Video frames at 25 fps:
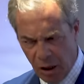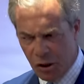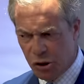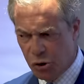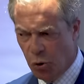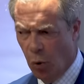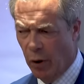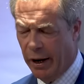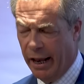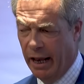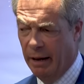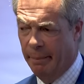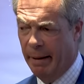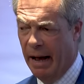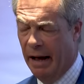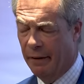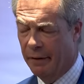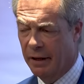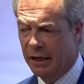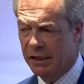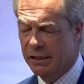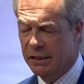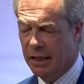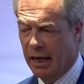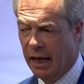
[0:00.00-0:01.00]
talking about
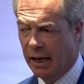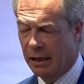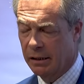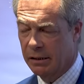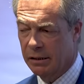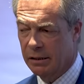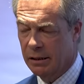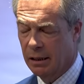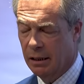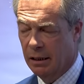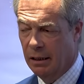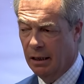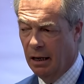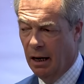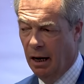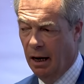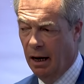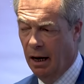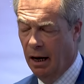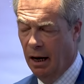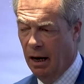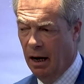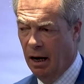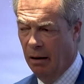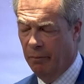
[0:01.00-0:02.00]
these things.
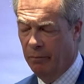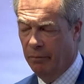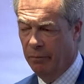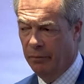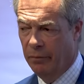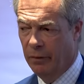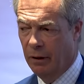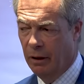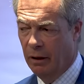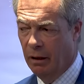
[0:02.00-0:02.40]
Um,